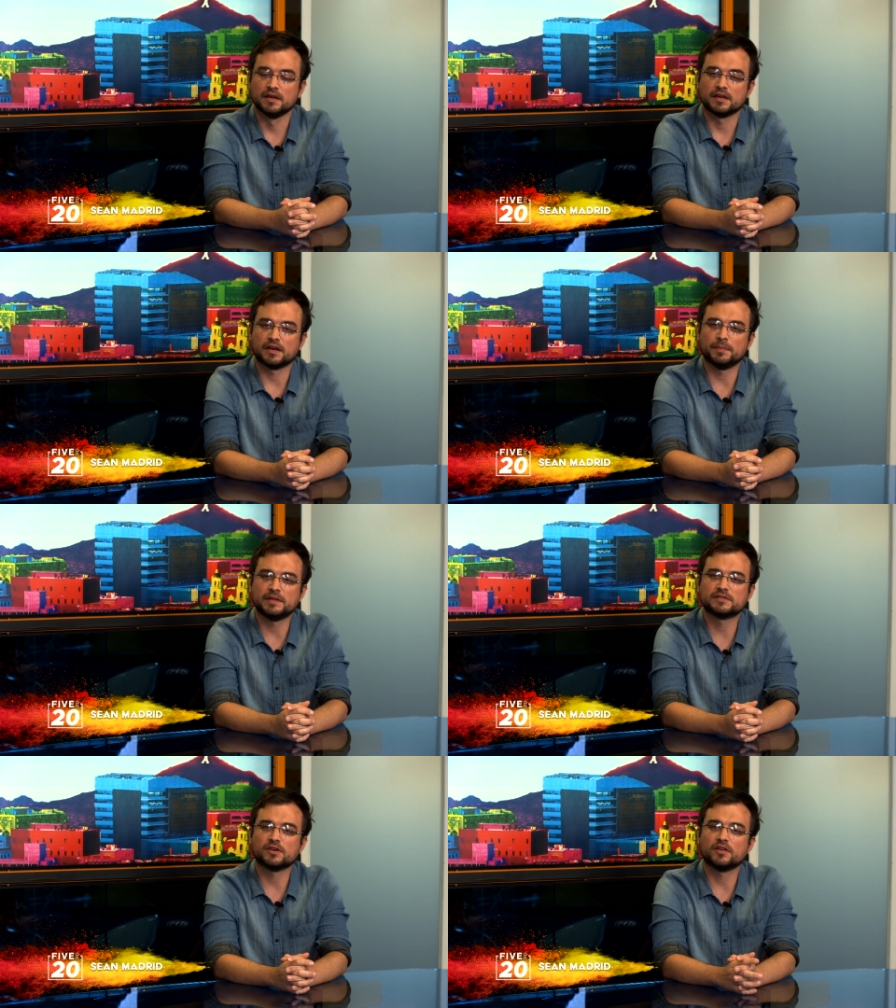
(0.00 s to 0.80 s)

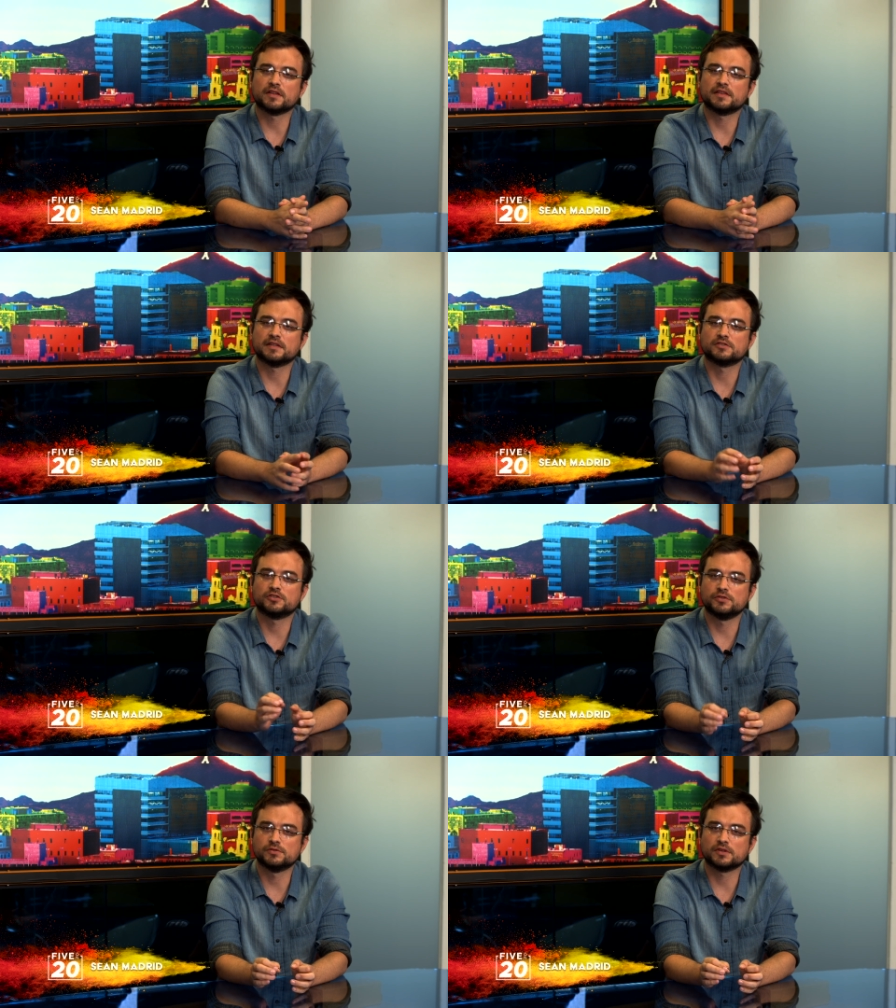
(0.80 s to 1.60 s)
Companies calling things
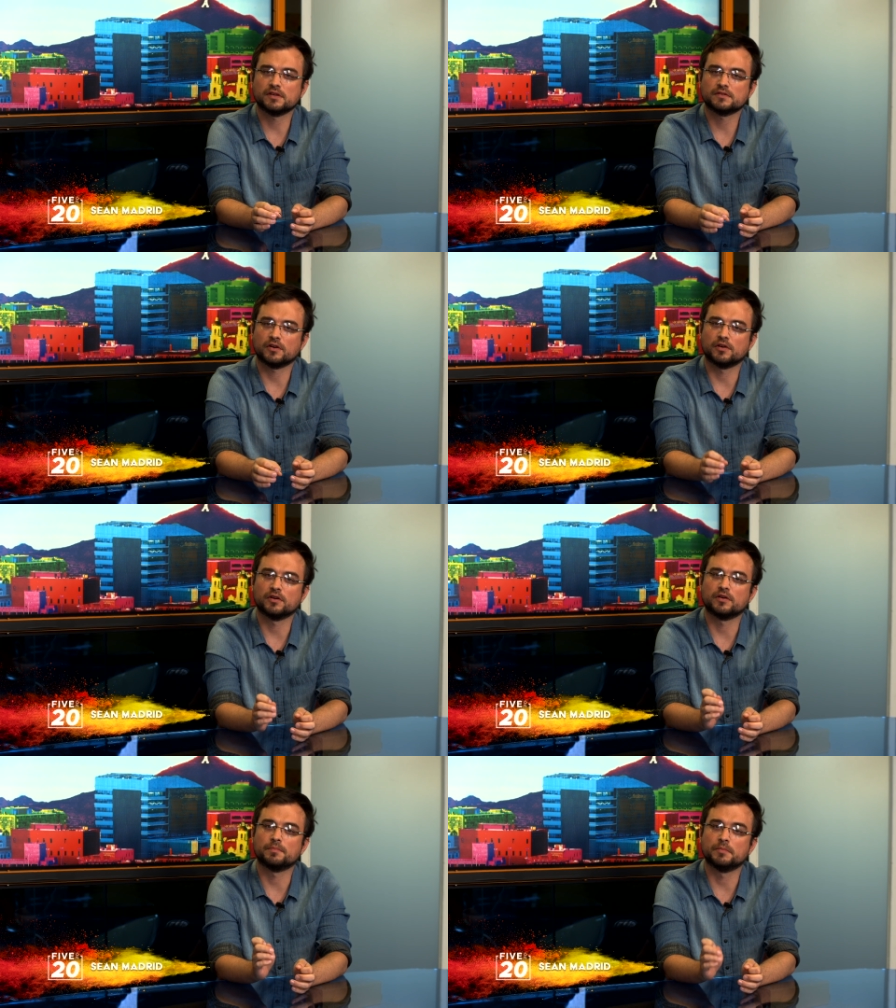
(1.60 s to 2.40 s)
Tucson
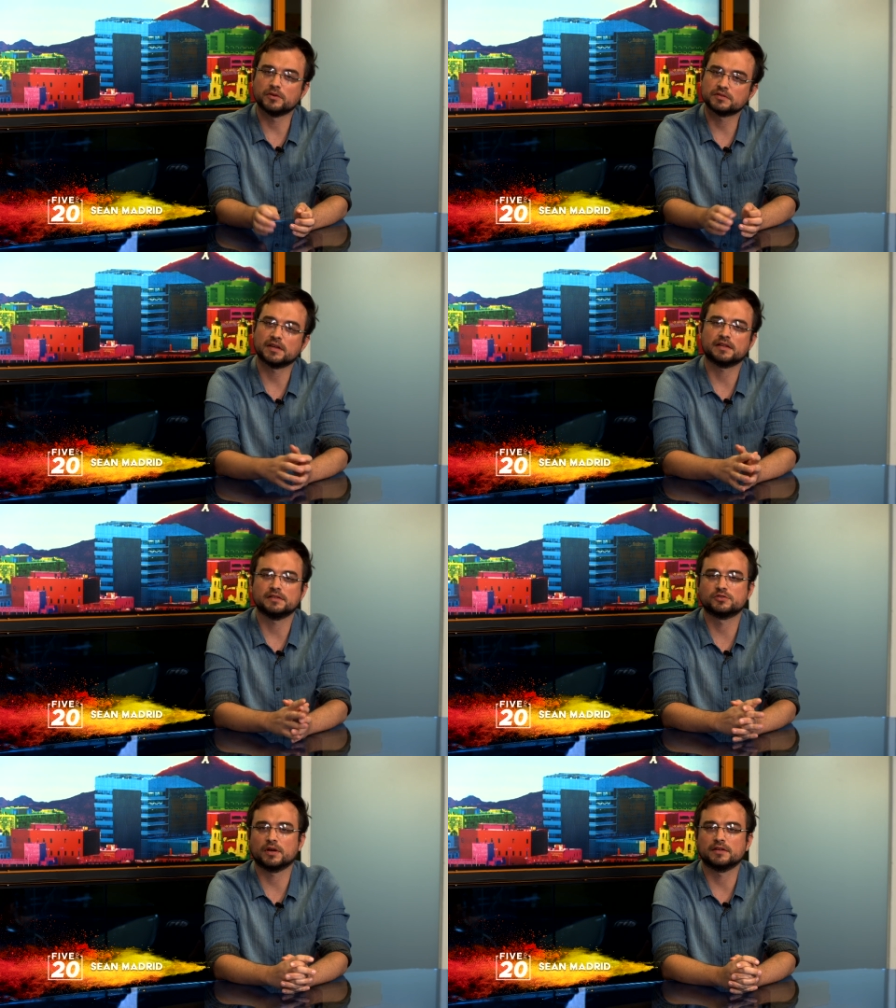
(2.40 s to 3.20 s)
are most likely
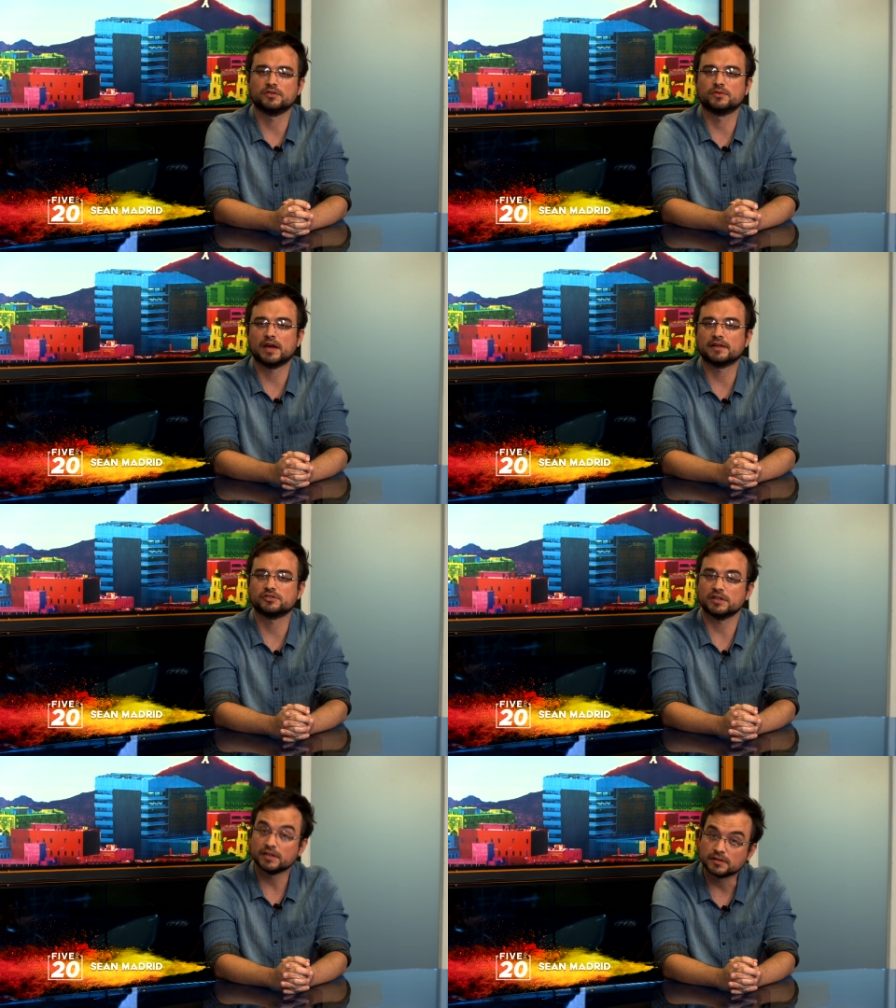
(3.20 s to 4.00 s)
trying to cash
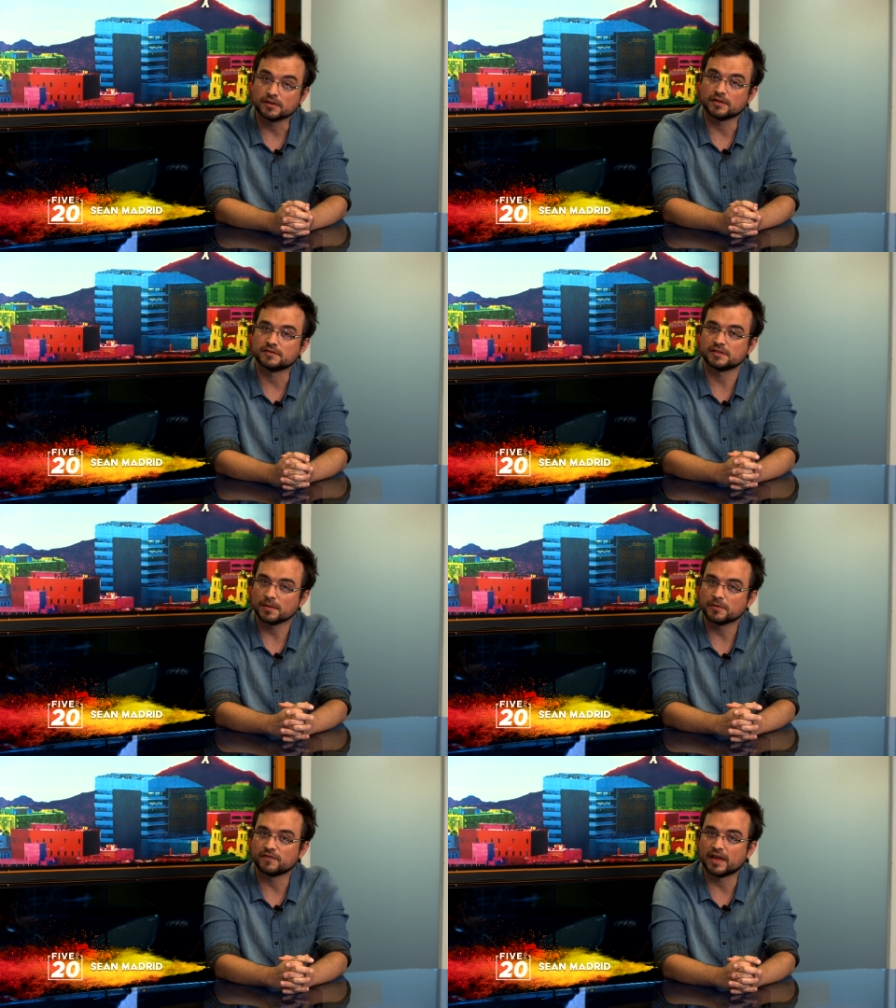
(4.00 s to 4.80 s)
in on
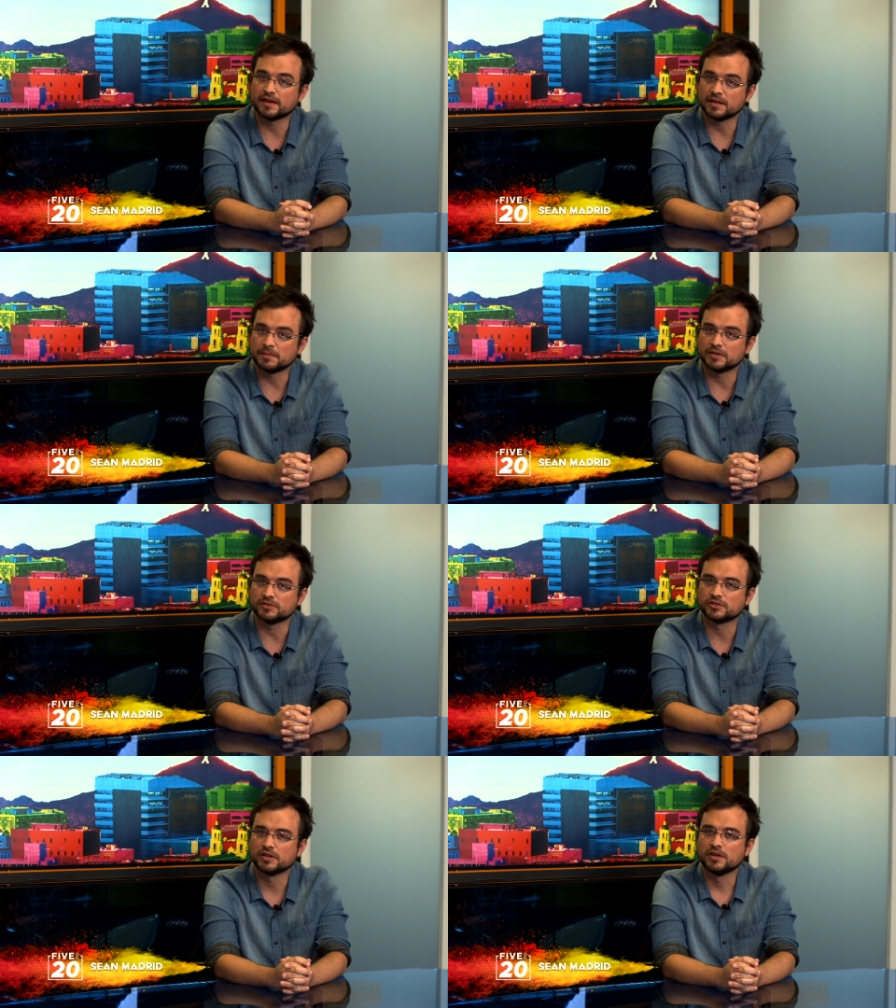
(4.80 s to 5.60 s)
some of that
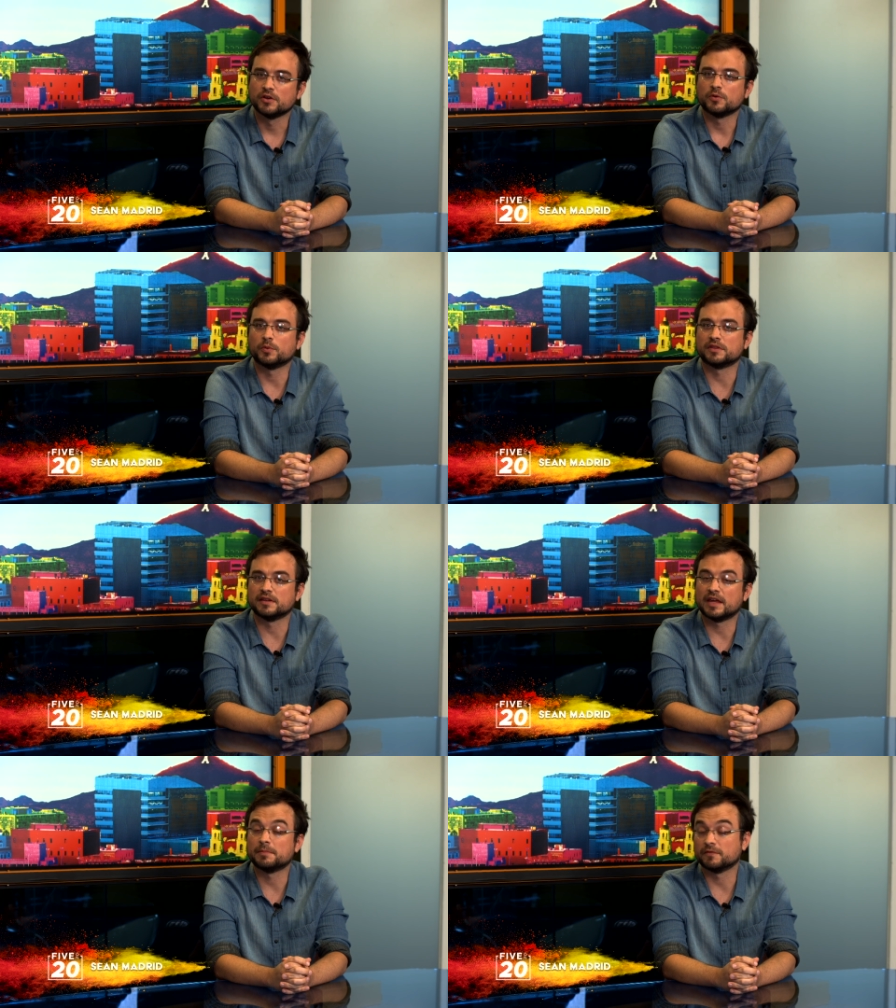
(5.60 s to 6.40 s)
image with the
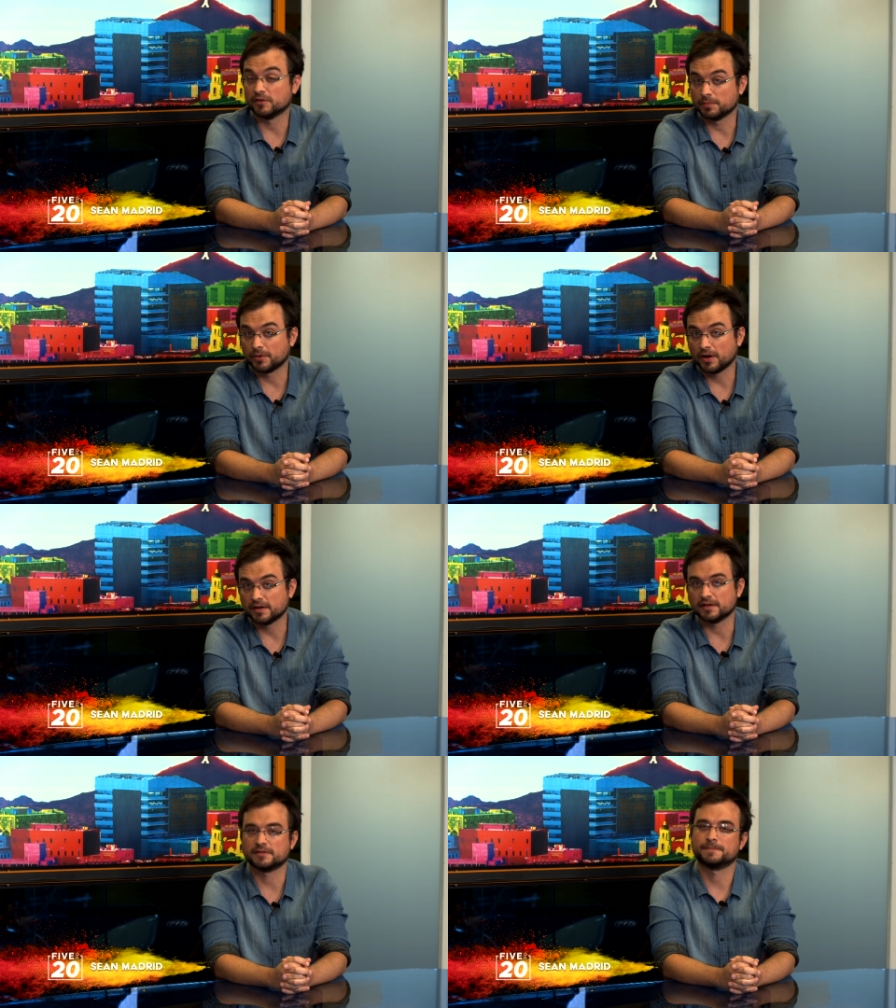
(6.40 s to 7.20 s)
name of their
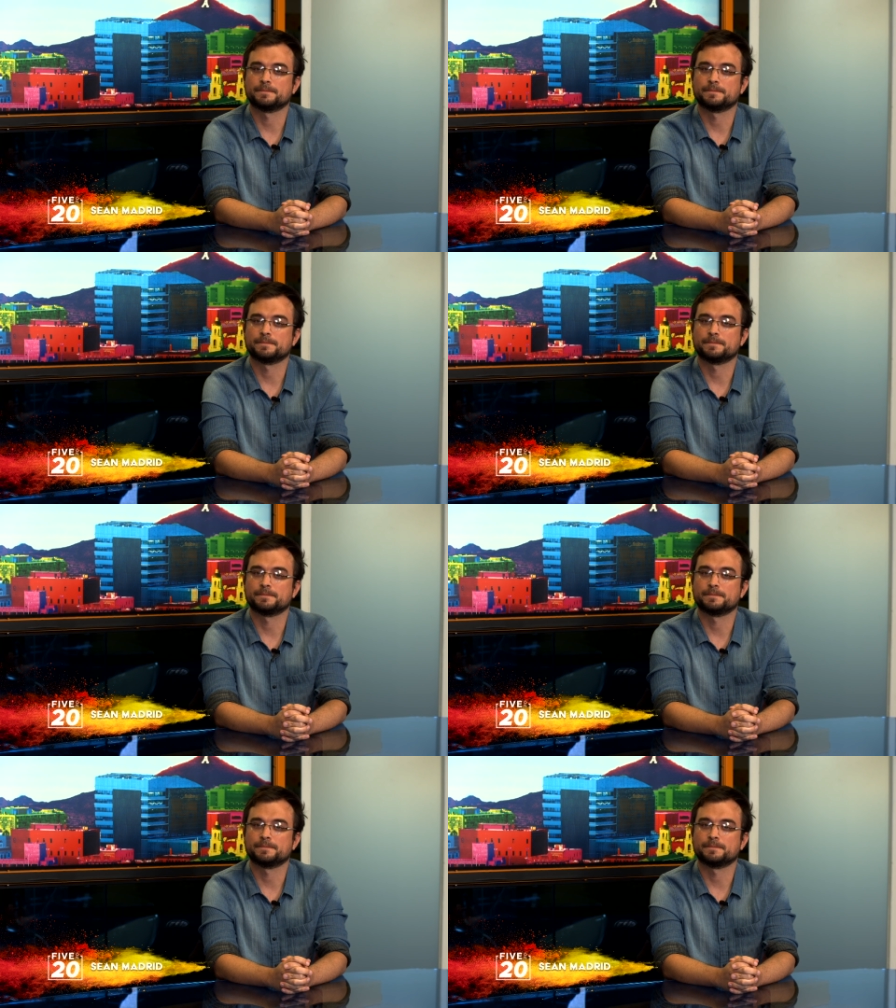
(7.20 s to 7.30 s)
product.